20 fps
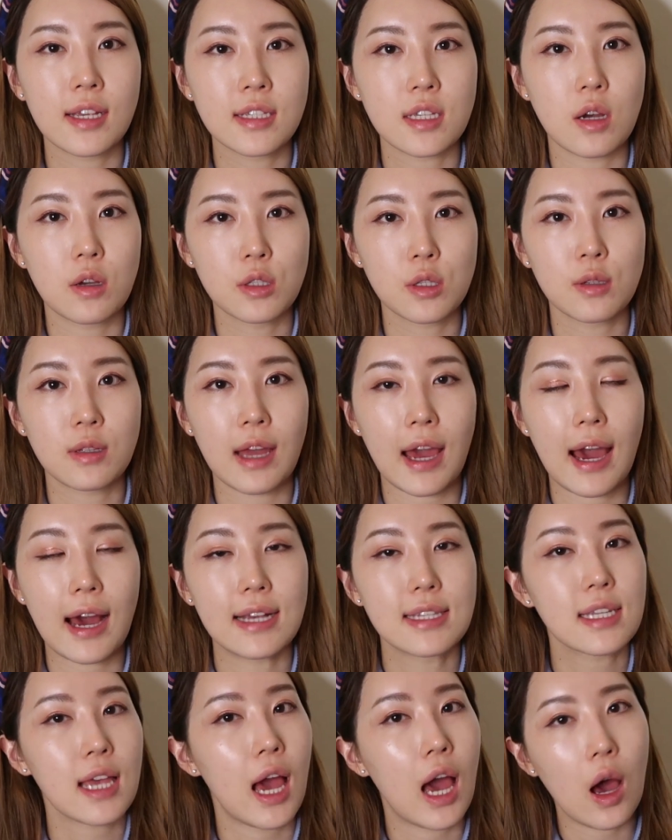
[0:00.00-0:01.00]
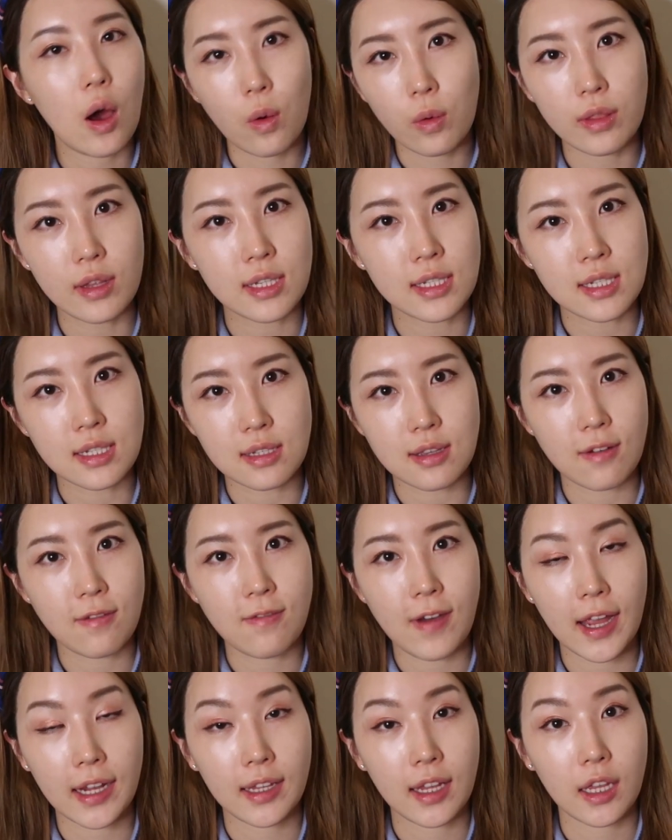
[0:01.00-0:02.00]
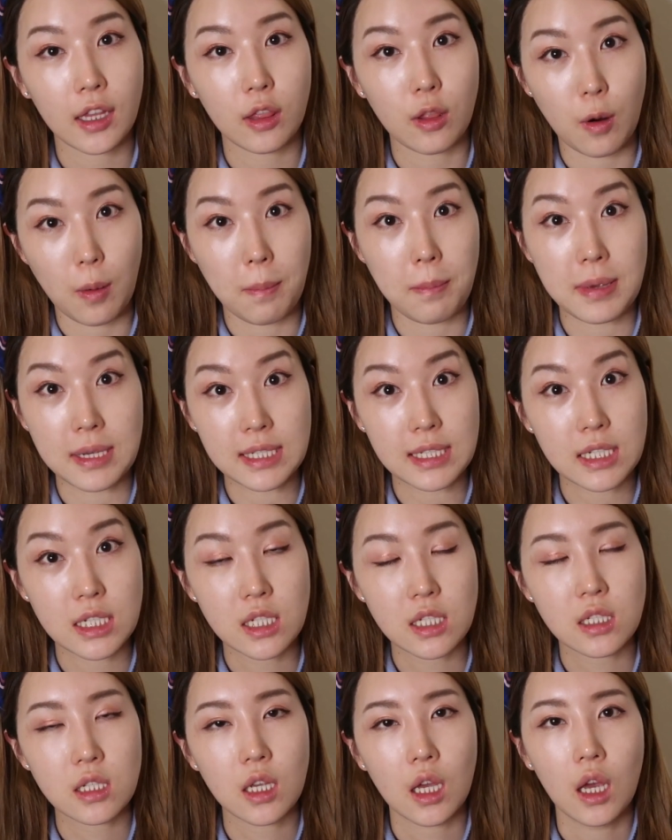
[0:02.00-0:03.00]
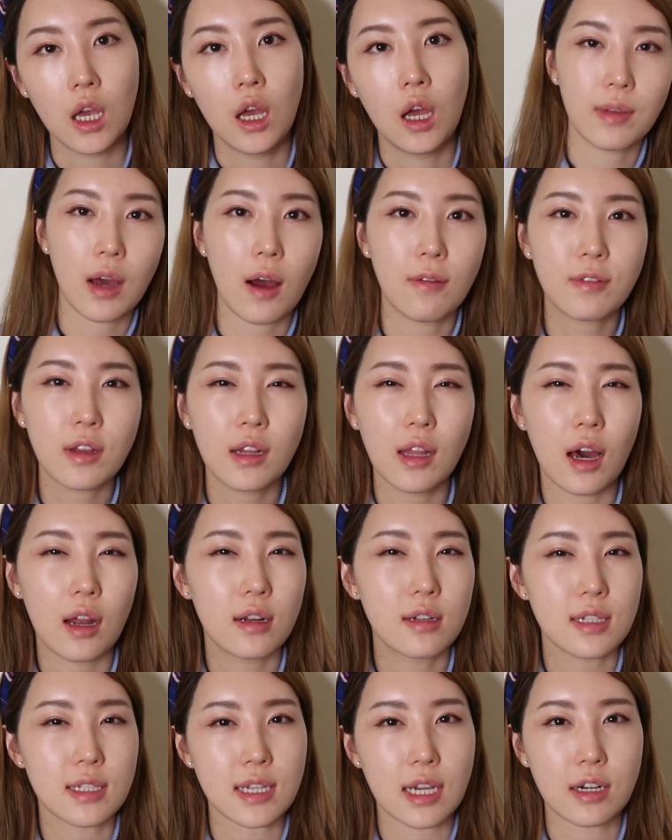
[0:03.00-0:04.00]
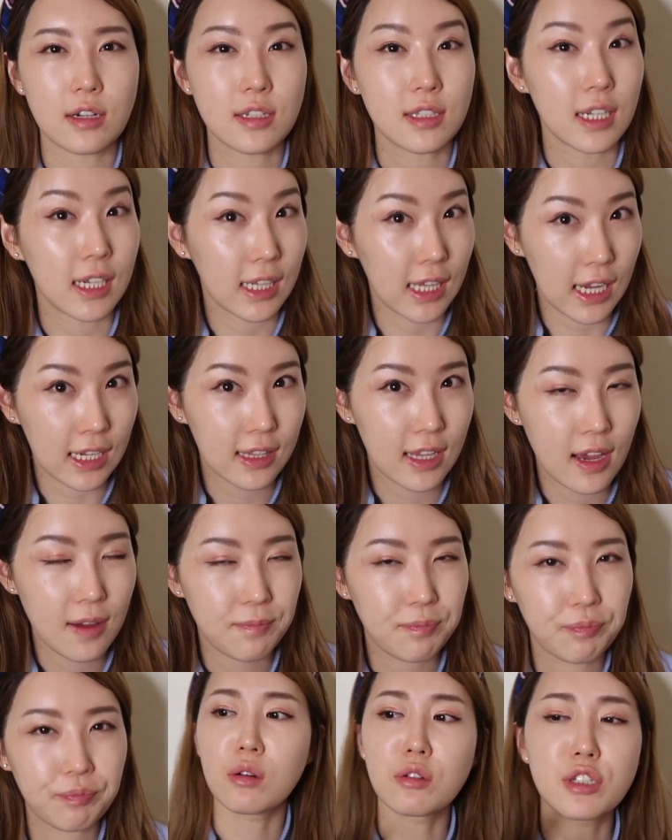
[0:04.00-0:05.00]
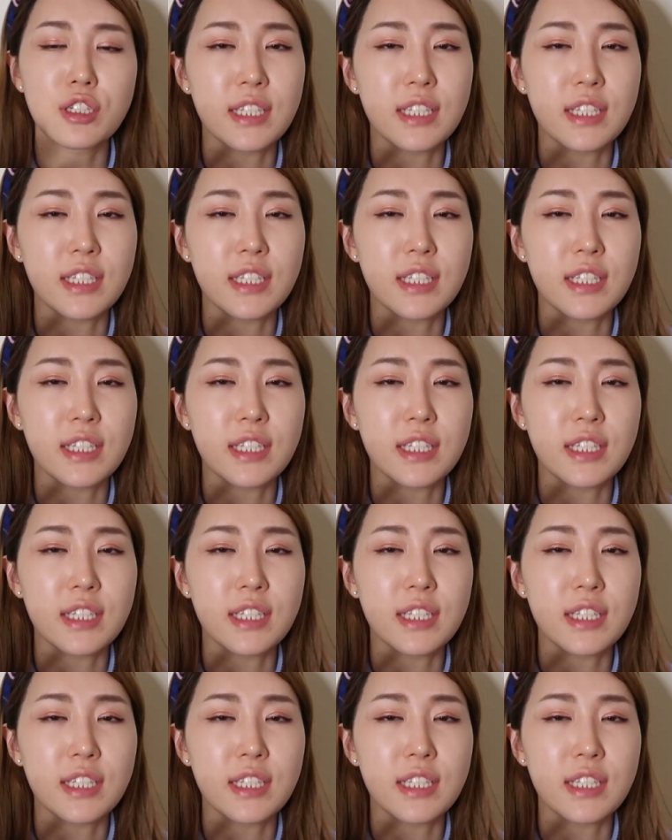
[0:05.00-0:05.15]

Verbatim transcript: thing is also to ask how this is affecting their business. Often a lot of designers neglect that. They'll